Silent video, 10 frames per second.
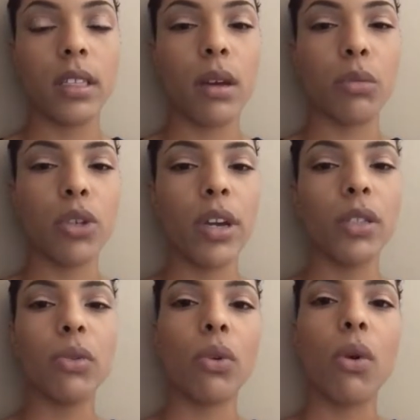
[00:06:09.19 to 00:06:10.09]
So I'm trying
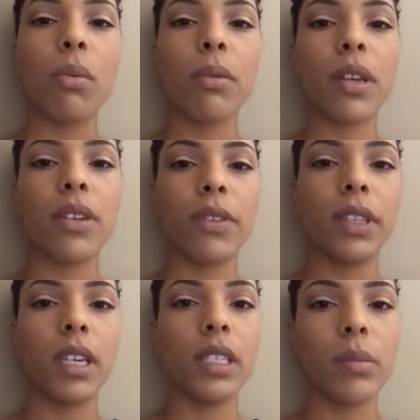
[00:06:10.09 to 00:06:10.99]
to incorporate
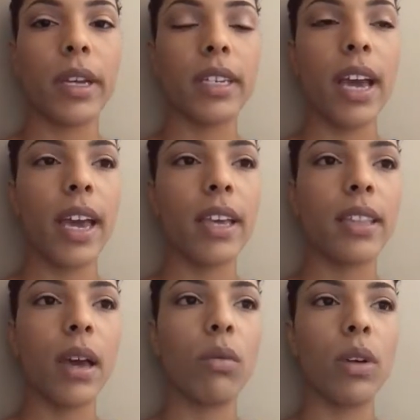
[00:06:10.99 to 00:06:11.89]
different things in my diet
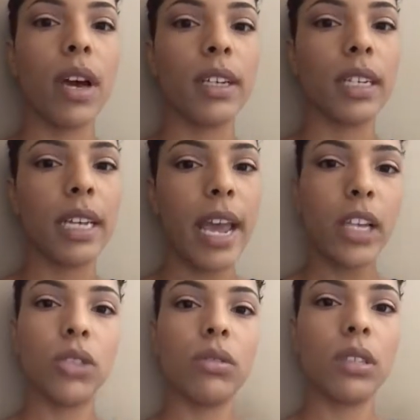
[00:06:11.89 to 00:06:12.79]
that will kind of
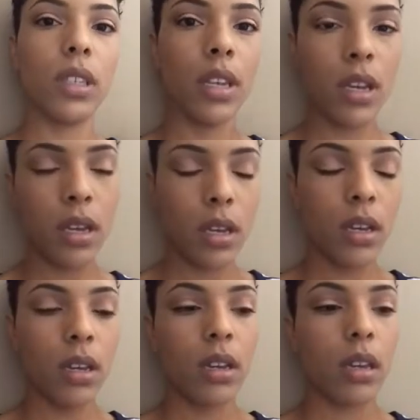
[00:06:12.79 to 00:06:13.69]
naturally
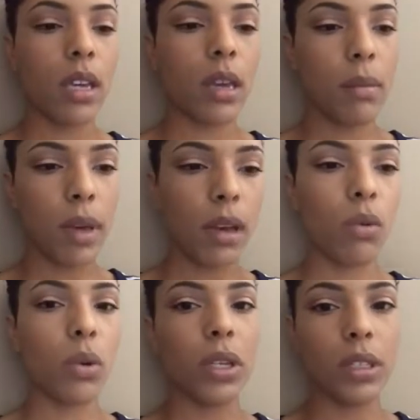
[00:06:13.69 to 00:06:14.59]
get my
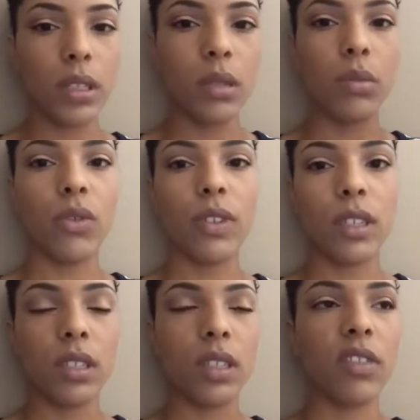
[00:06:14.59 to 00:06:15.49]
organs to moving
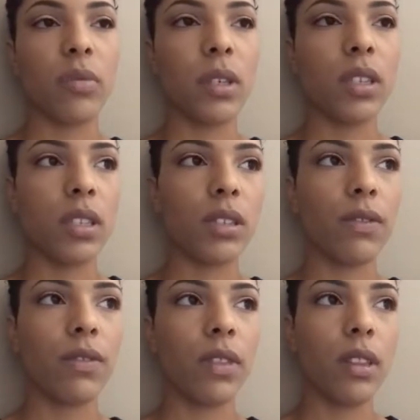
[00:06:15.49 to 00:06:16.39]
and stuff, because
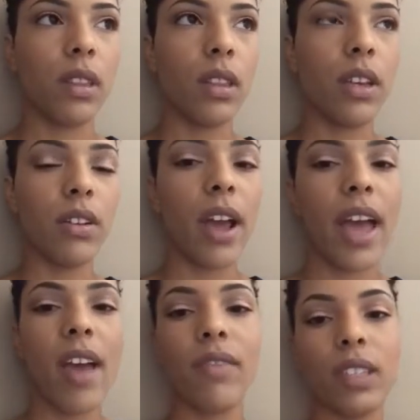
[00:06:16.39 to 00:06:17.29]
if they're not
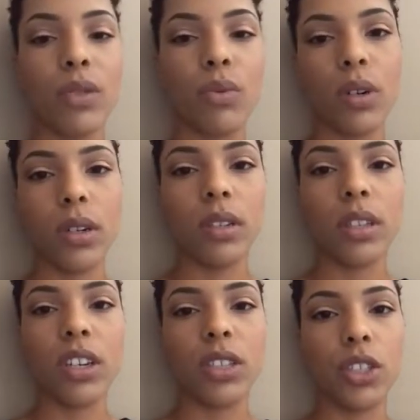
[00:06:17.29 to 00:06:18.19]
having to work,
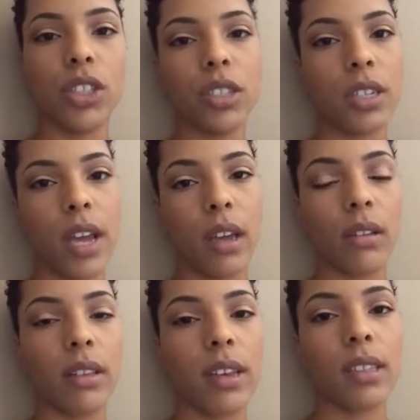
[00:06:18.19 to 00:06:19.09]
they're going to shut
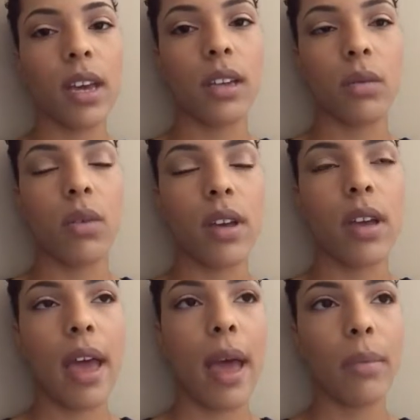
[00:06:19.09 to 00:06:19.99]
down, and that's kind of what
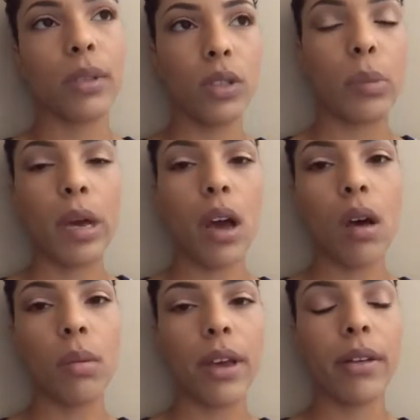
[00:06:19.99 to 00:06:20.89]
happened to my
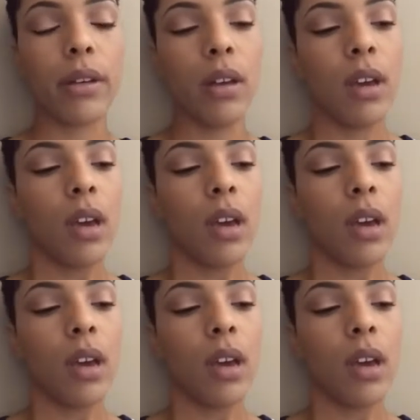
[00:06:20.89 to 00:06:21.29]
gallbladder.